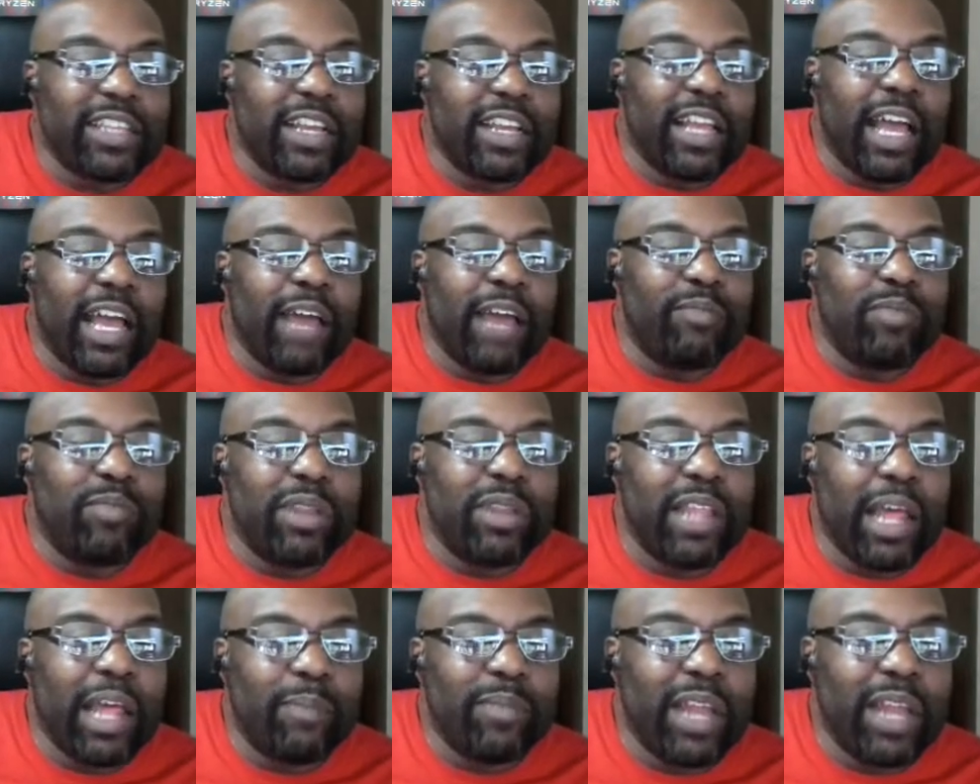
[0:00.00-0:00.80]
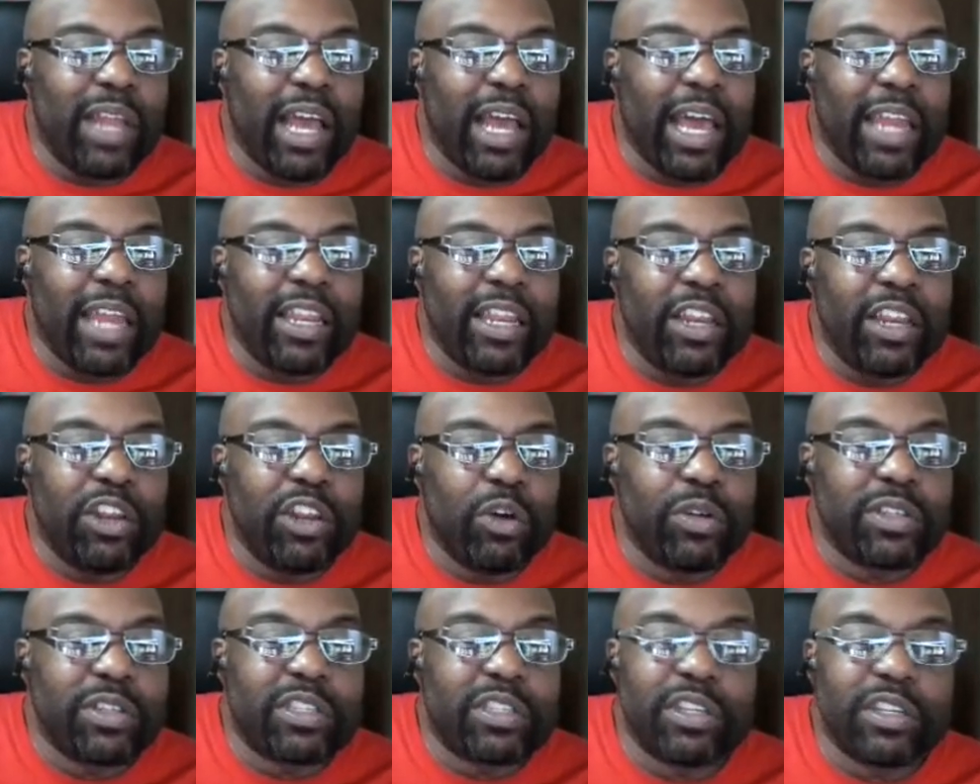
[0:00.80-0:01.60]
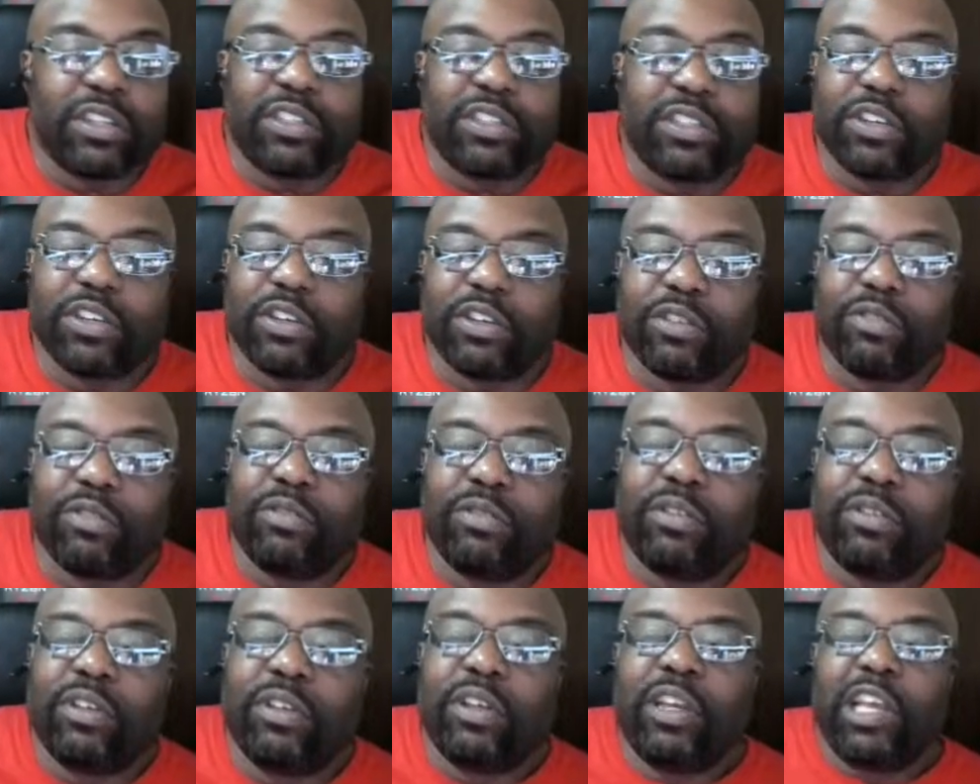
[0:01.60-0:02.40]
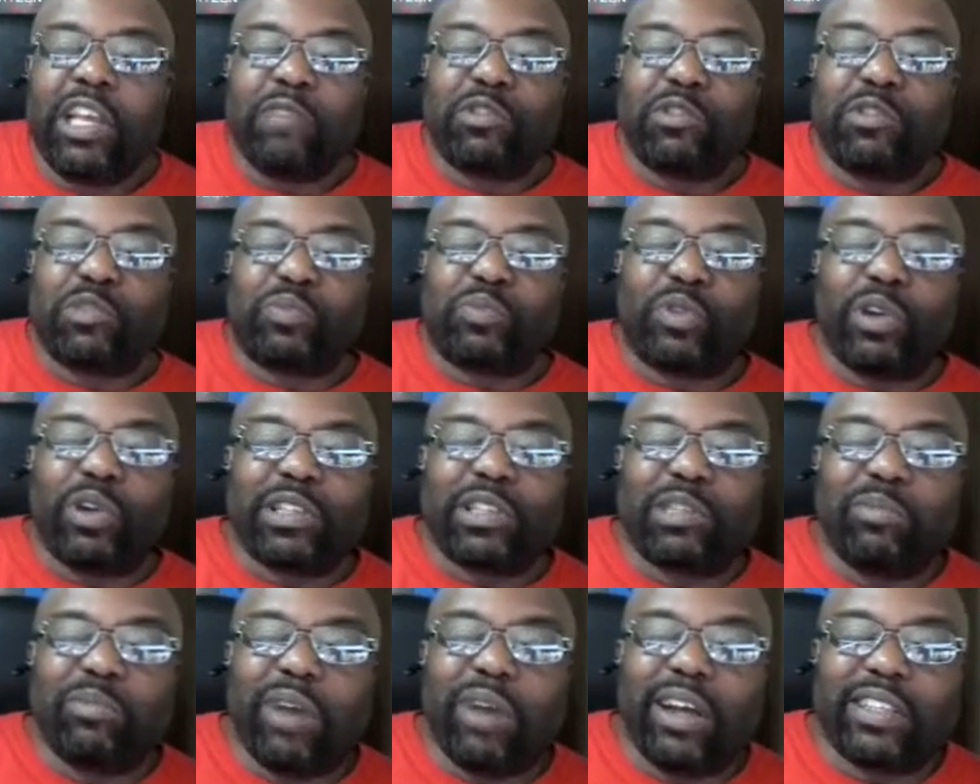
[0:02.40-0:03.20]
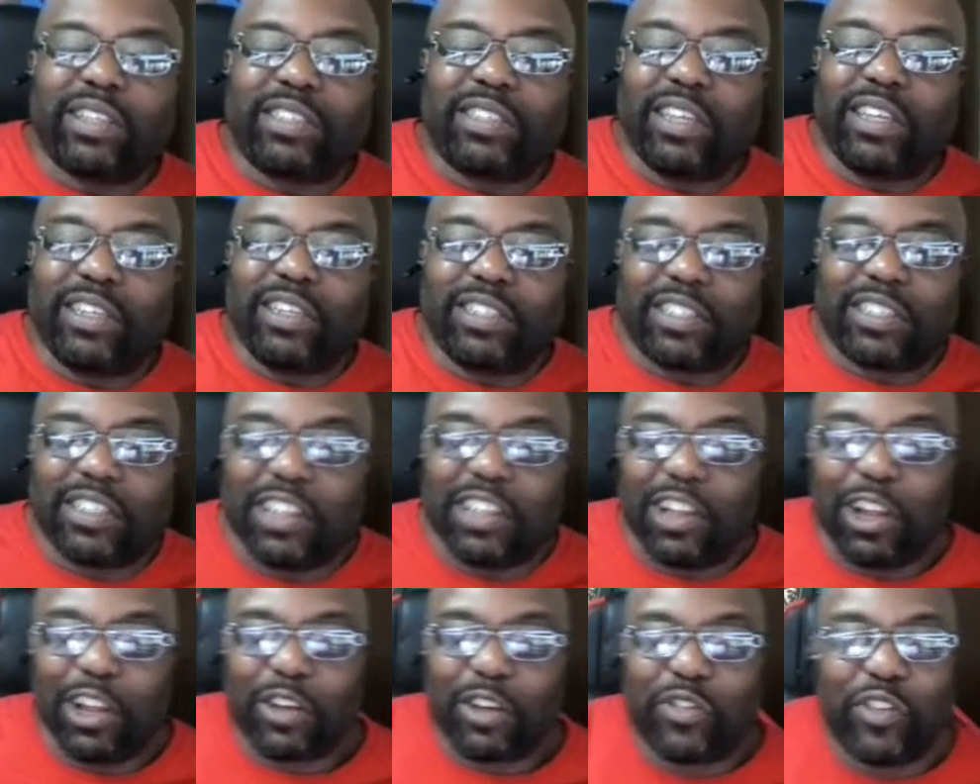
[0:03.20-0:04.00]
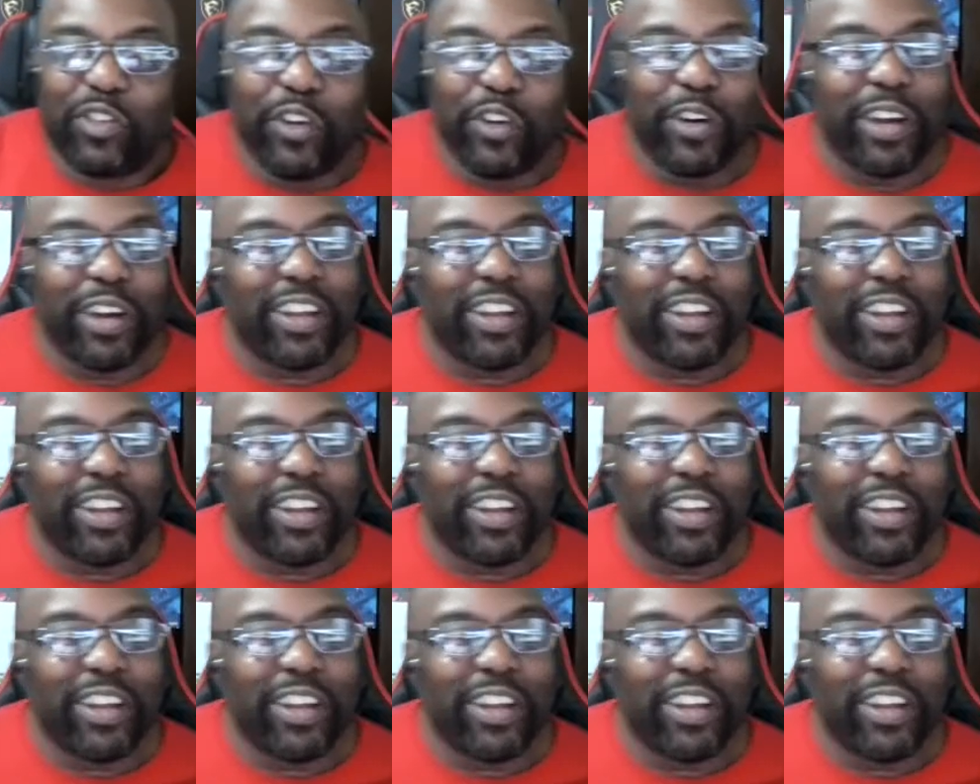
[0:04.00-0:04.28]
I'm not. I didn't notice it until it was brought to my attention to look for it.